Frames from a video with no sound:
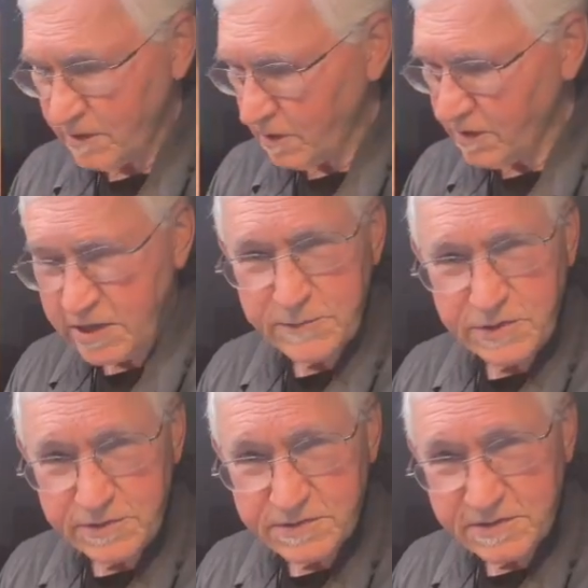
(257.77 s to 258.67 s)
not going to be
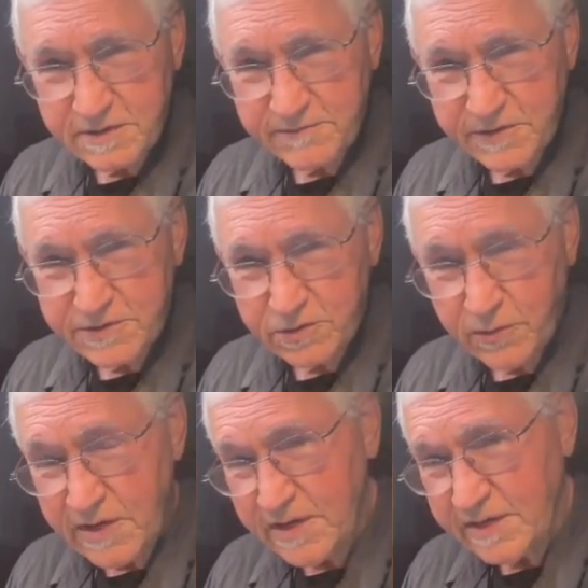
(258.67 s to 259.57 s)
used in the conventional
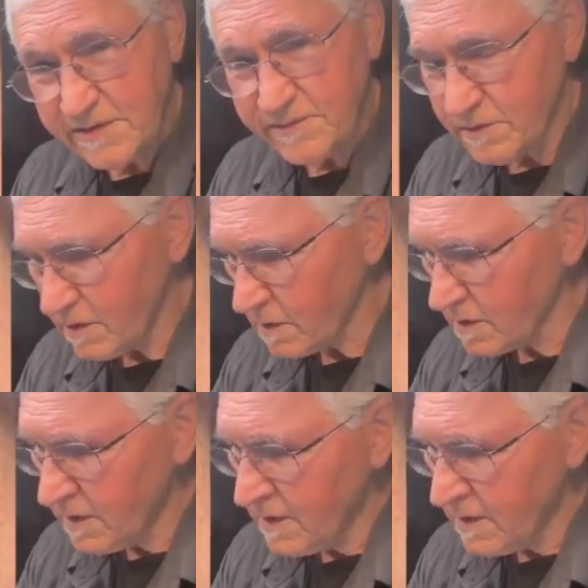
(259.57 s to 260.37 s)
way, if at all.